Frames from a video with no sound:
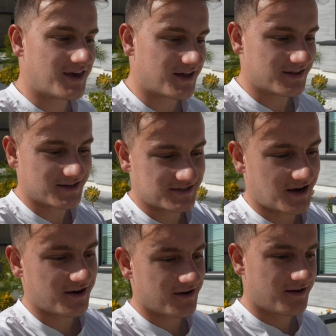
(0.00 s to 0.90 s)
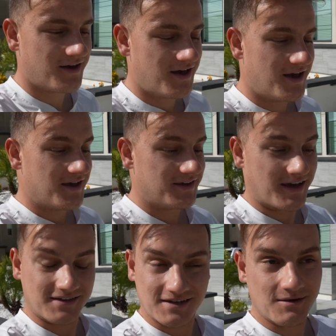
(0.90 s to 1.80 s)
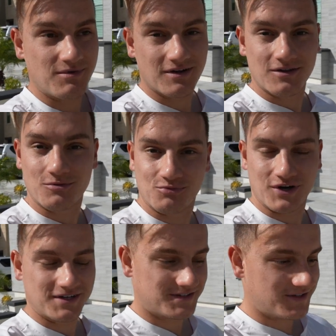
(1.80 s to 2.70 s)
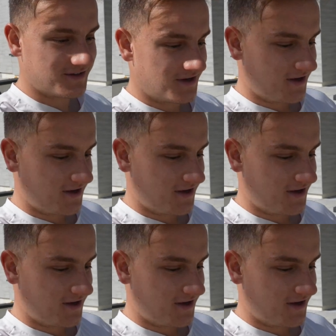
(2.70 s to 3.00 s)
get in this area. Yes, it can be a little pricey,